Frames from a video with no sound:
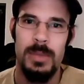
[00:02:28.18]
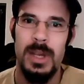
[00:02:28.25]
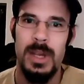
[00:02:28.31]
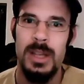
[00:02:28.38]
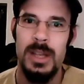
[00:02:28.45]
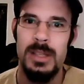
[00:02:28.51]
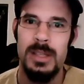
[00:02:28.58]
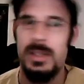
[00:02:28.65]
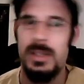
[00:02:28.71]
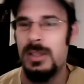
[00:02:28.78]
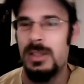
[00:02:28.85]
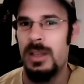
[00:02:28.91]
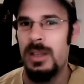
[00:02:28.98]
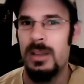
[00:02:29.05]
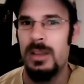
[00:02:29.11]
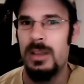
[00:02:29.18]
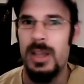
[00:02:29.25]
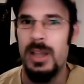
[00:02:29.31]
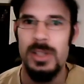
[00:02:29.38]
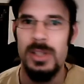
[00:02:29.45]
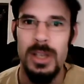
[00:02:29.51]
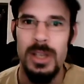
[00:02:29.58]
Because, in
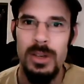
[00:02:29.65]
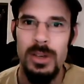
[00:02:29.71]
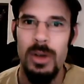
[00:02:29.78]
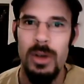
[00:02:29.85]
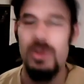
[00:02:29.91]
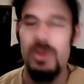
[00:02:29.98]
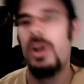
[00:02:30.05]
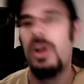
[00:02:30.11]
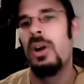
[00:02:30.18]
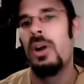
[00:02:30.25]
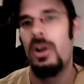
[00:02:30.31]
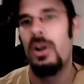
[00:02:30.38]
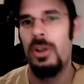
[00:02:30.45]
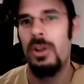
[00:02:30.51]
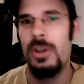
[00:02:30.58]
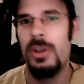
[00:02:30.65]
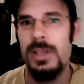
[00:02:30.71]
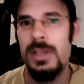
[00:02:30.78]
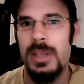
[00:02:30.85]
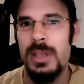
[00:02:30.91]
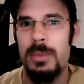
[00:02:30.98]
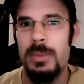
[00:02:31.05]
case you didn't know, early in
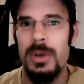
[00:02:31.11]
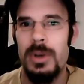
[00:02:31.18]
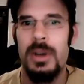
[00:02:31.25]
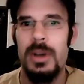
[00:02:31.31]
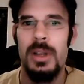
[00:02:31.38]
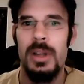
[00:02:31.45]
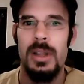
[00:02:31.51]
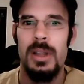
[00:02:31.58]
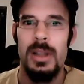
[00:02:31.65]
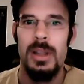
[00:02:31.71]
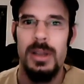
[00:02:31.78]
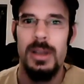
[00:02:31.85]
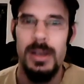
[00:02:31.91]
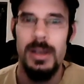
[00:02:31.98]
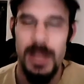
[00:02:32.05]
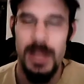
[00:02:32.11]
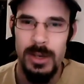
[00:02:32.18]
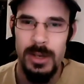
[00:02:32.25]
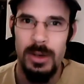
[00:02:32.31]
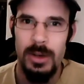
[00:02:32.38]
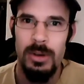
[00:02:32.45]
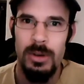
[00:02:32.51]
December,
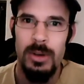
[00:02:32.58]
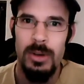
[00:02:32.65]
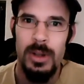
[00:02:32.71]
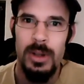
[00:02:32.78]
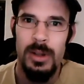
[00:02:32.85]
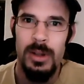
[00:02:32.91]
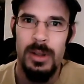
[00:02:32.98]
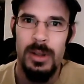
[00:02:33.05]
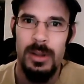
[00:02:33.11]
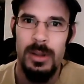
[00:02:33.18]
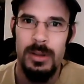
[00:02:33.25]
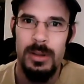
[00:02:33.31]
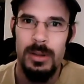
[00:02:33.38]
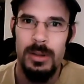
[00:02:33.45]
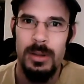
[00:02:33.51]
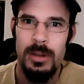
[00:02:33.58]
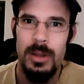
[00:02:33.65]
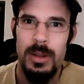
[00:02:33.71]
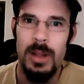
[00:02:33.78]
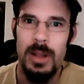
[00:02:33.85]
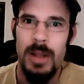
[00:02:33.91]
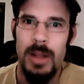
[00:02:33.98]
Nintendo
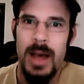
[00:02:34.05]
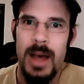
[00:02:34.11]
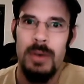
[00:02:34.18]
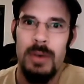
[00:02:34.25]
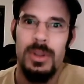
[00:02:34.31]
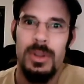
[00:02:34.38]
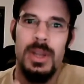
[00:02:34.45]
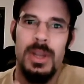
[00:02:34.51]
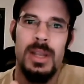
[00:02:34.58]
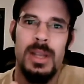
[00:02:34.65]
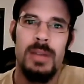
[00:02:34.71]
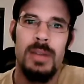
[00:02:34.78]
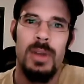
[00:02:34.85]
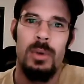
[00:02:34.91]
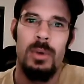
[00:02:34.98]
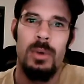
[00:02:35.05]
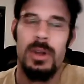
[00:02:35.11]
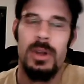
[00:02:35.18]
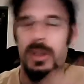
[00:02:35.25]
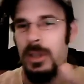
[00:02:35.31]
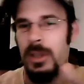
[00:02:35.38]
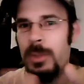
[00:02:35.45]
allowed the Nintendo Network
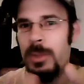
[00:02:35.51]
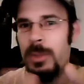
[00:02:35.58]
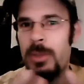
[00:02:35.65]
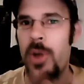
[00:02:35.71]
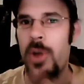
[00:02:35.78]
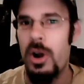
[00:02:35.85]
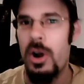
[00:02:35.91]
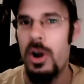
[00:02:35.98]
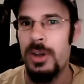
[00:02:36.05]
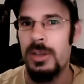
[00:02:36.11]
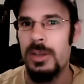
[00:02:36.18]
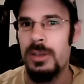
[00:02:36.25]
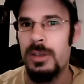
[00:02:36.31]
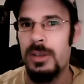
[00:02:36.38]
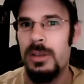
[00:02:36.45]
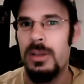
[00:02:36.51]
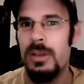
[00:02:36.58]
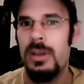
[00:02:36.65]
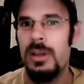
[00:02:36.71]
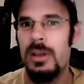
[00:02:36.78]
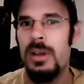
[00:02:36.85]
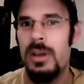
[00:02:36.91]
to be part
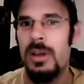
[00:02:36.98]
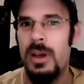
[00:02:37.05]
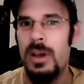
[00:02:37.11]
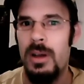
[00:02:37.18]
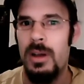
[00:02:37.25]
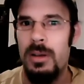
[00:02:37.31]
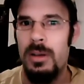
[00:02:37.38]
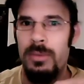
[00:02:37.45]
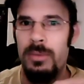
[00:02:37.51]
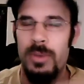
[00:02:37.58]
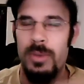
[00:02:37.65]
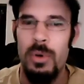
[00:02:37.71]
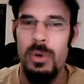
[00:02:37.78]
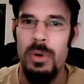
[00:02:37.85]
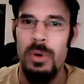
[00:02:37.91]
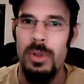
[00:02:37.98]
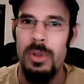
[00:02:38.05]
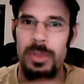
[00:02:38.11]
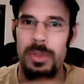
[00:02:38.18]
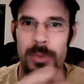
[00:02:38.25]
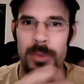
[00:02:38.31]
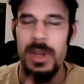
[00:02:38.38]
of the
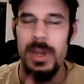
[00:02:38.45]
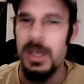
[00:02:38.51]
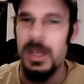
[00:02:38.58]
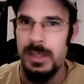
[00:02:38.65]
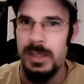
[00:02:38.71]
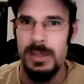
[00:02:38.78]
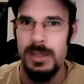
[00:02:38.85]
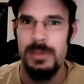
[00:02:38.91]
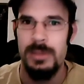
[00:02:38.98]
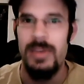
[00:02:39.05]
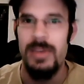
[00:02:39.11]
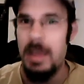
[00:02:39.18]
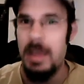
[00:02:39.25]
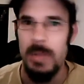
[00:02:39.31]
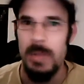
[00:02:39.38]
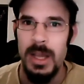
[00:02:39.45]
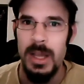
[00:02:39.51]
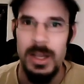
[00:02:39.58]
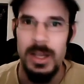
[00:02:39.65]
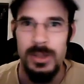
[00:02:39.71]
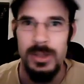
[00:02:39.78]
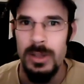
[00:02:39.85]
whole 3DS family, I
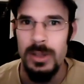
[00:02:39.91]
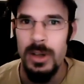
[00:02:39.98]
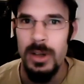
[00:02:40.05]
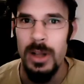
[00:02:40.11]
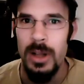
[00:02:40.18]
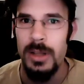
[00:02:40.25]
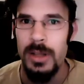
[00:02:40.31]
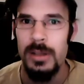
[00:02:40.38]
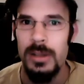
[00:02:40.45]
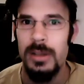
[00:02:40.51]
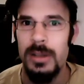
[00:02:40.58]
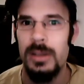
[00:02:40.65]
guess you can call